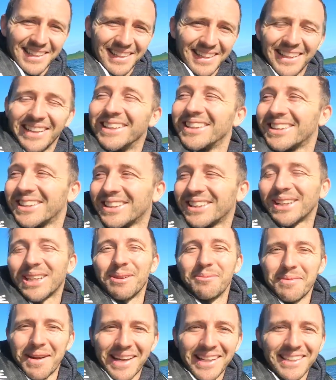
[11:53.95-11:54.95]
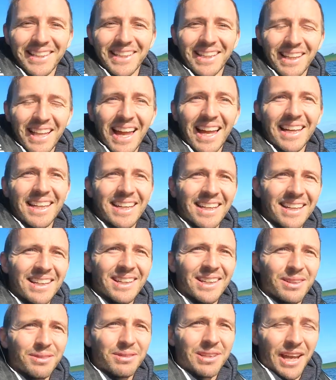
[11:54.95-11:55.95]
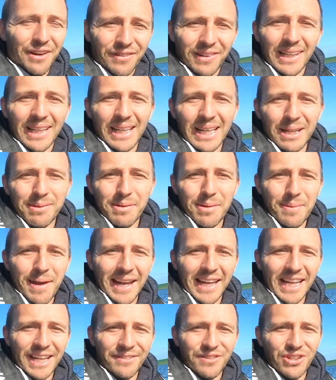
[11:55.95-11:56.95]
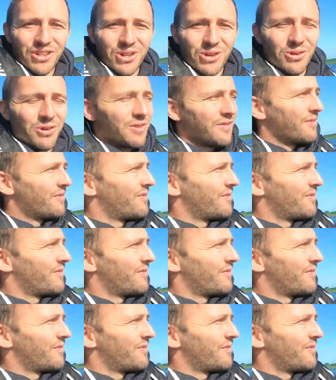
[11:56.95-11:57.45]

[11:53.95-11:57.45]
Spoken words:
This is an amazing lake. Definitely going to be back here for sure.